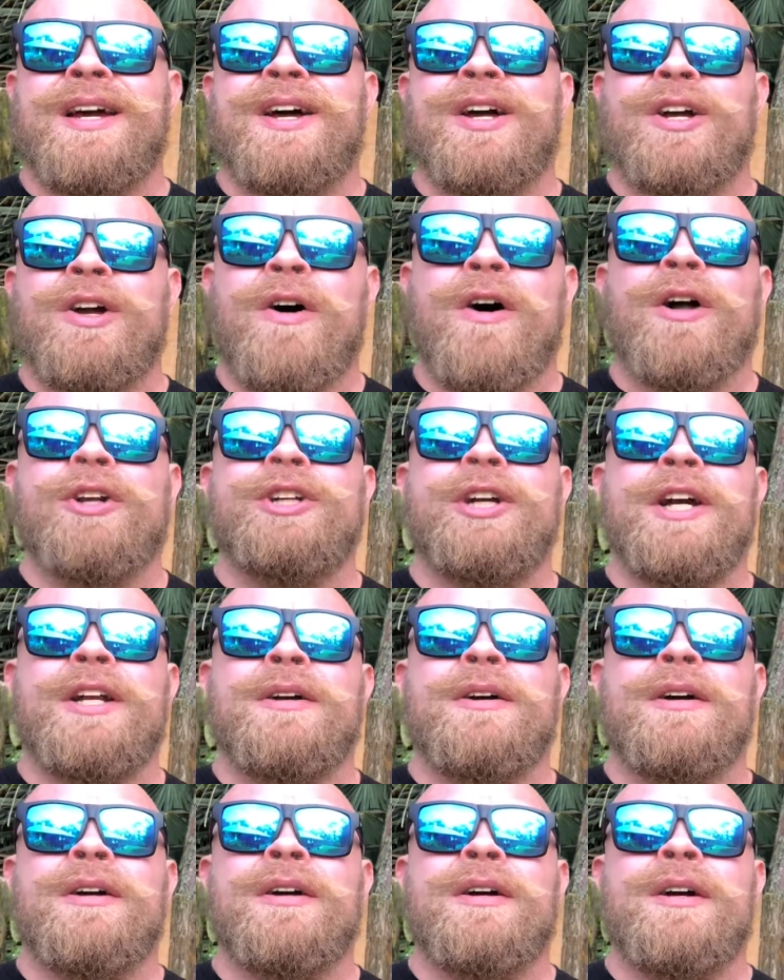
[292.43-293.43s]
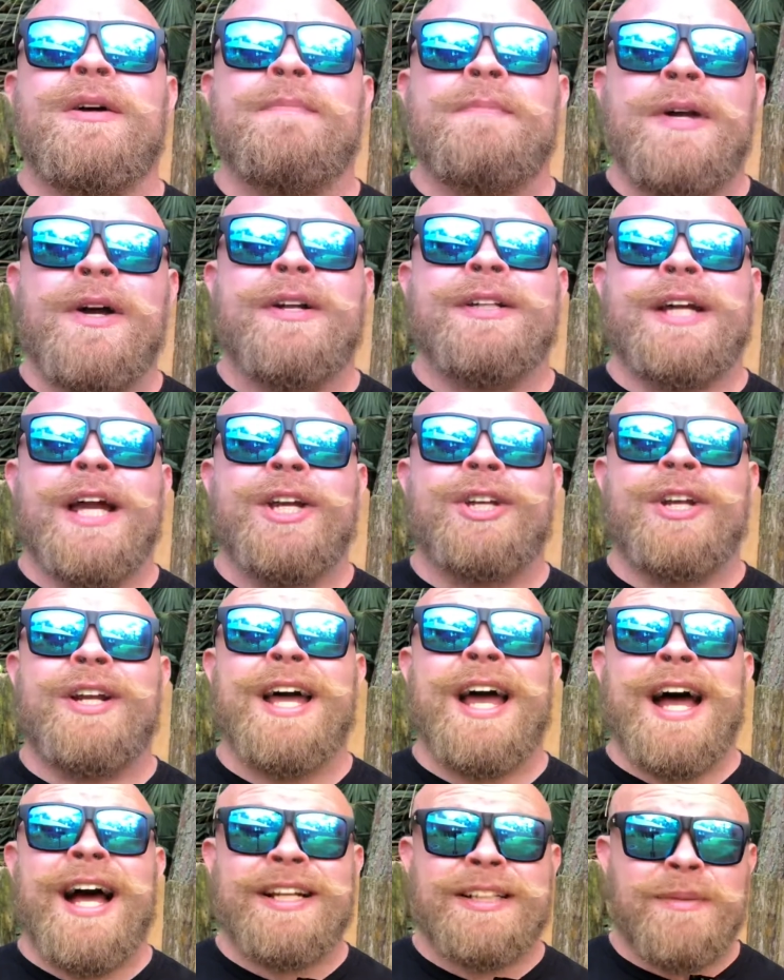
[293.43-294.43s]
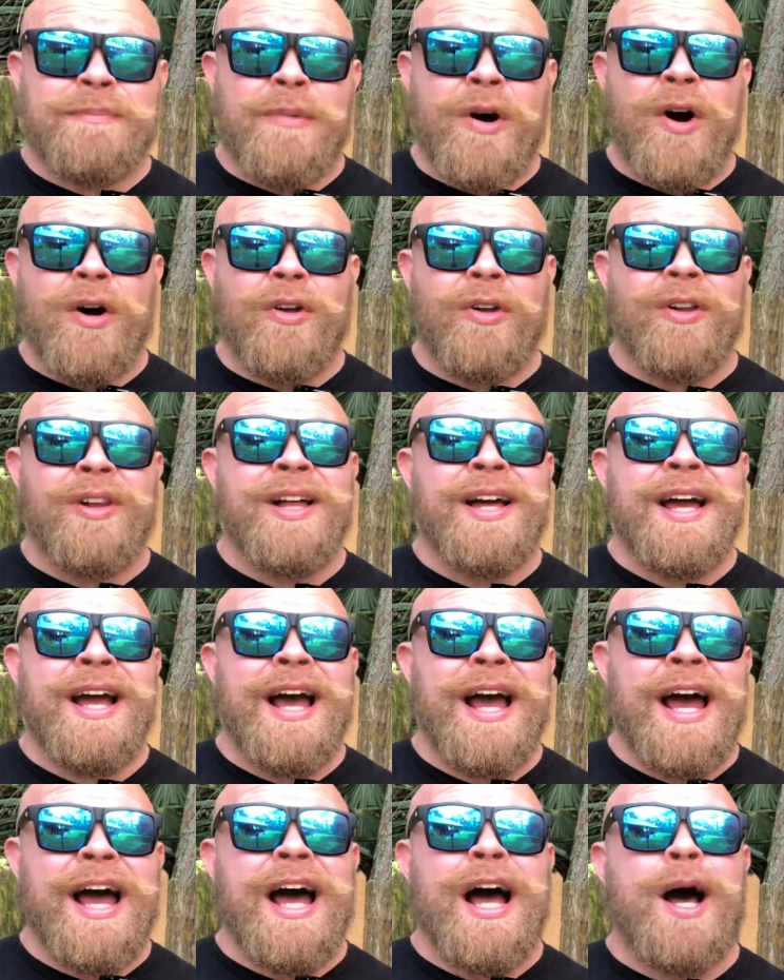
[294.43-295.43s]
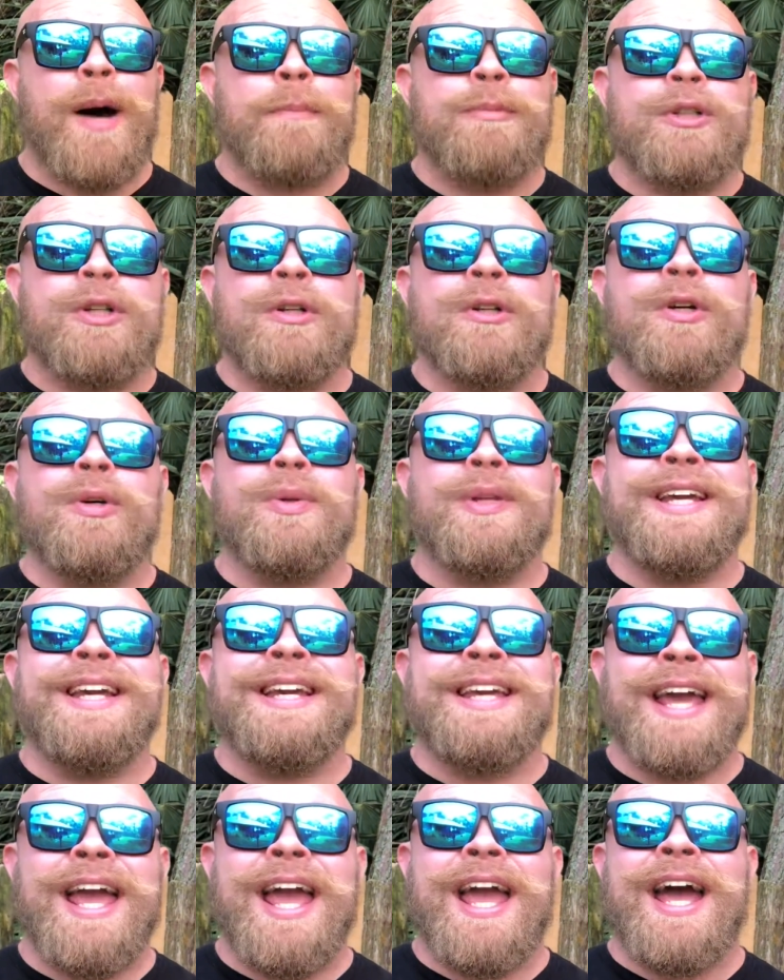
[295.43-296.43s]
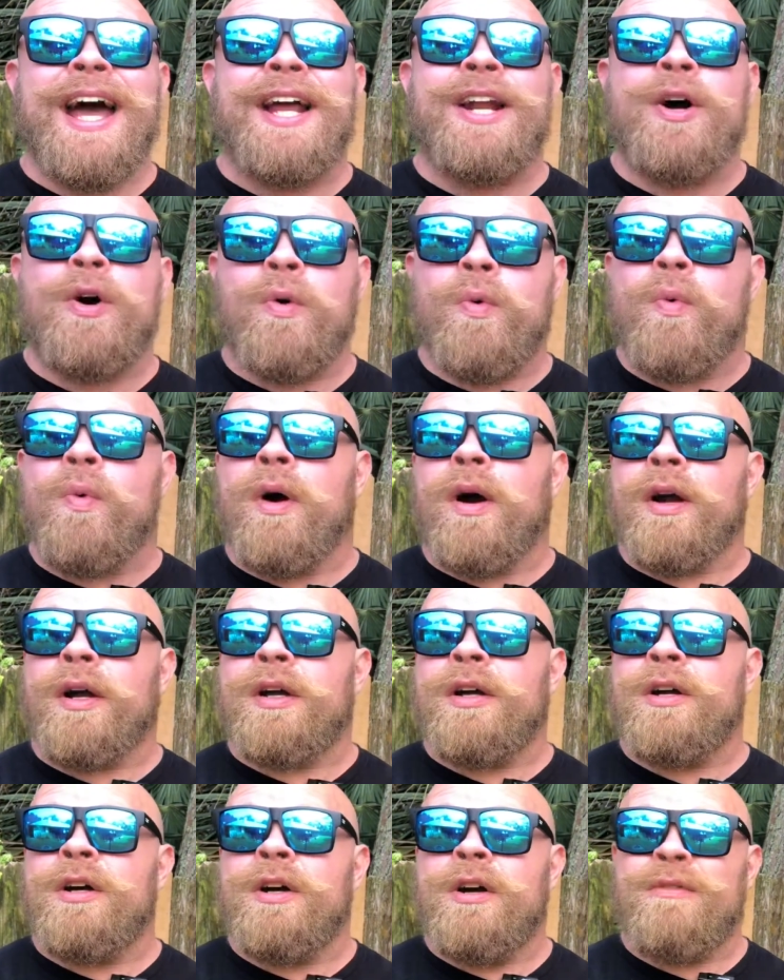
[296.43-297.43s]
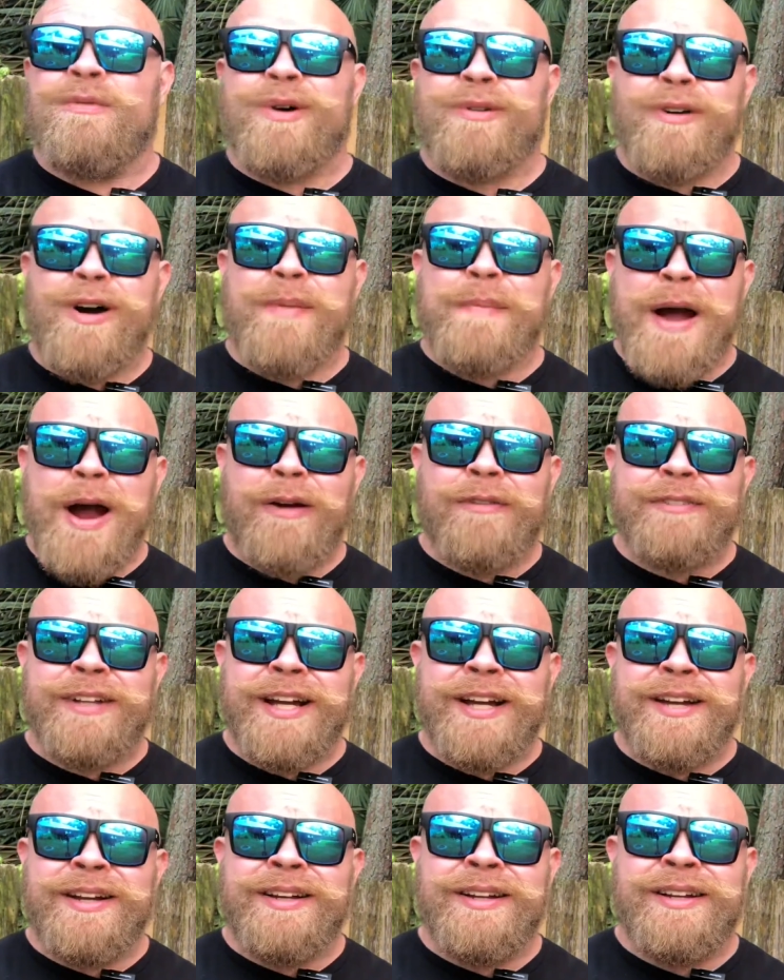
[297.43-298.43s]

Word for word: conjugate periodization as a model absolutely can work for raw powerlifting.